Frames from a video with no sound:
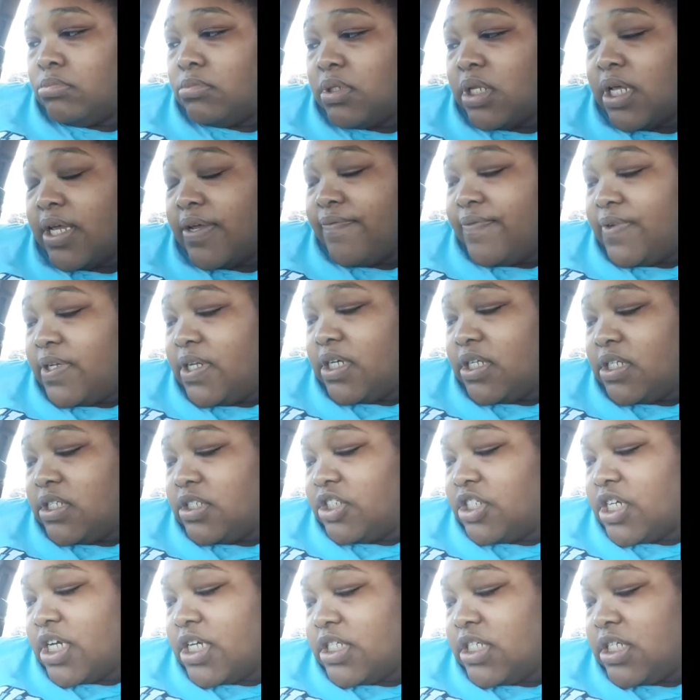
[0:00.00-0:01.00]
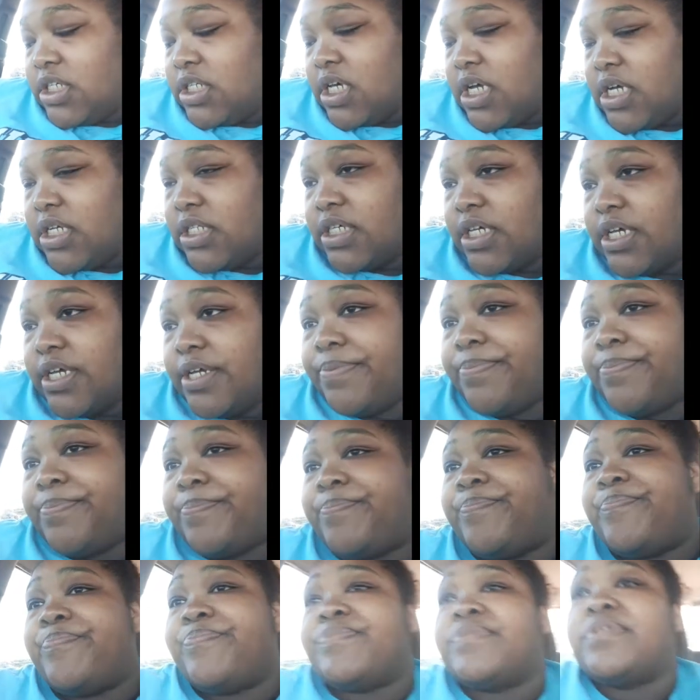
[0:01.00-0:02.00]
like vanilla chai tea latte,
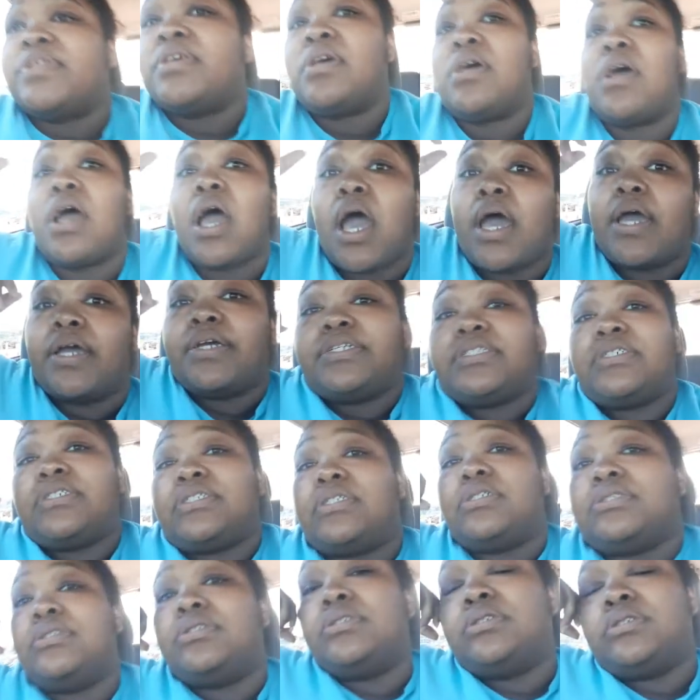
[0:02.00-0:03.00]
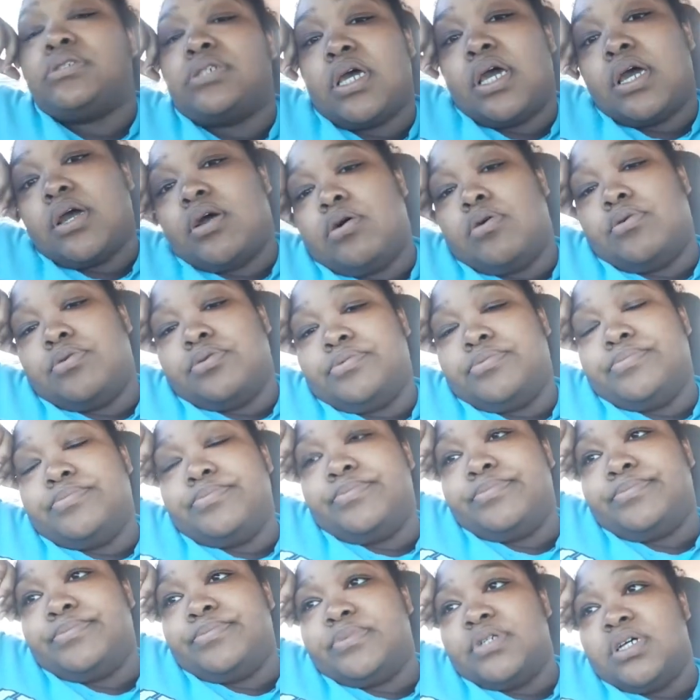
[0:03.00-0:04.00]
iced at home.
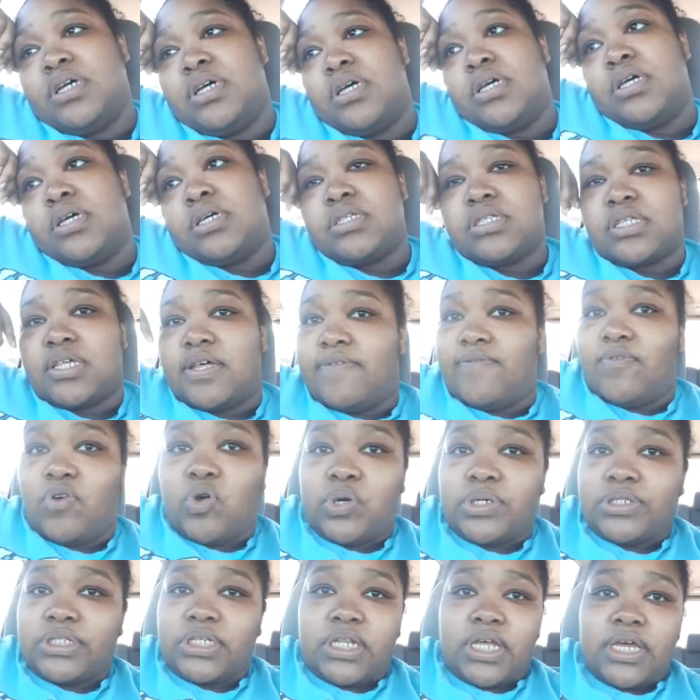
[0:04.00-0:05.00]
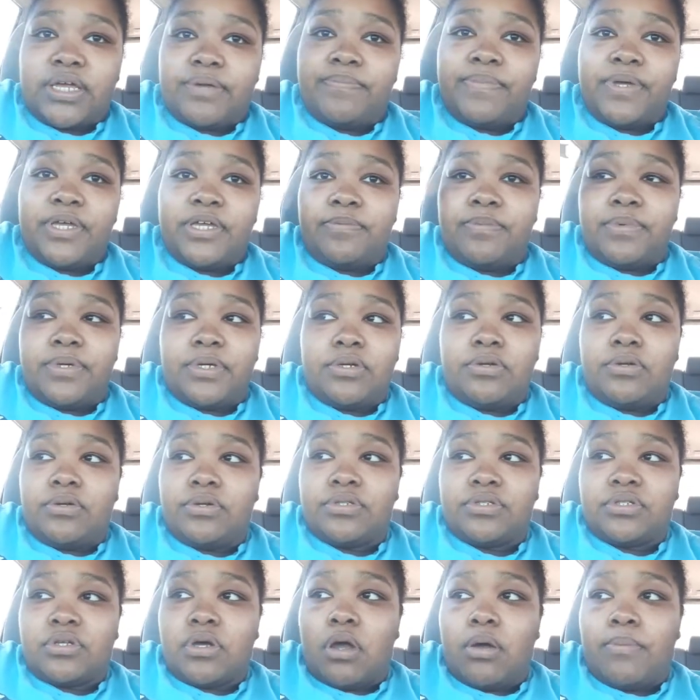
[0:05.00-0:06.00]
Instead of going to like Big V or
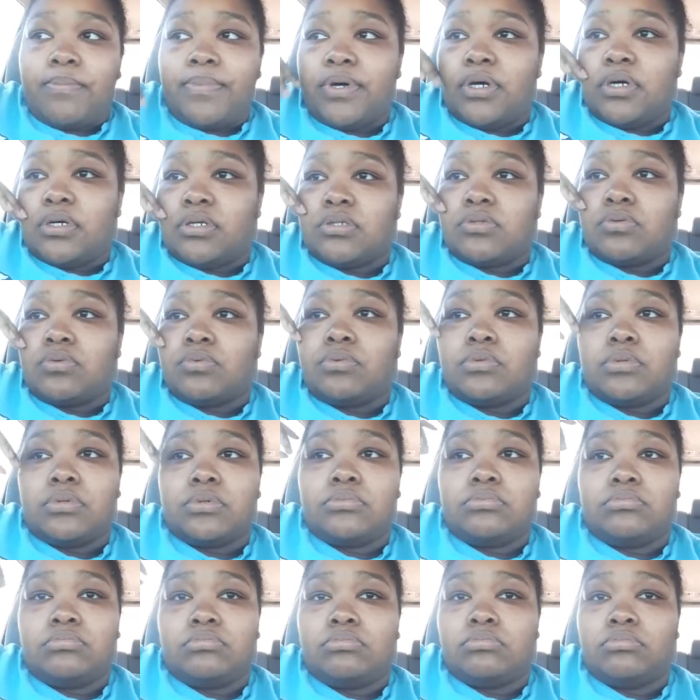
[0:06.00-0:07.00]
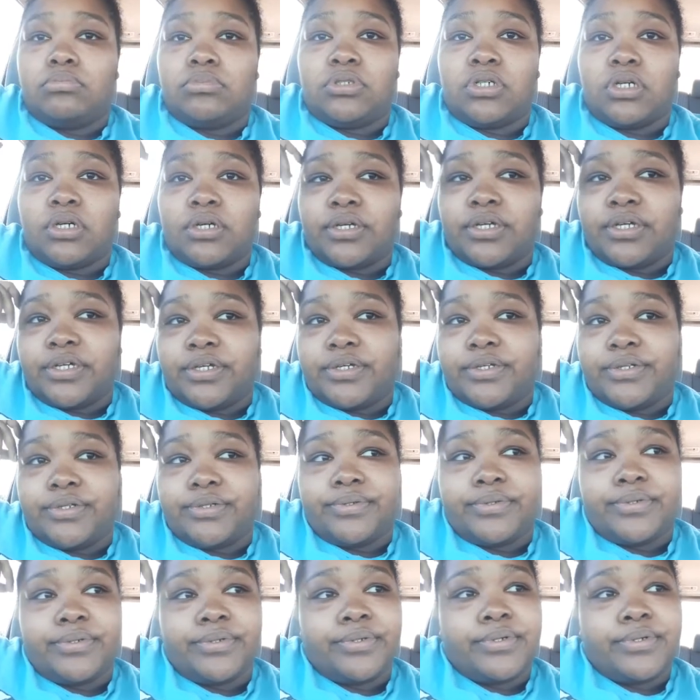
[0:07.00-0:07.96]
Starbucks or Dunkin'.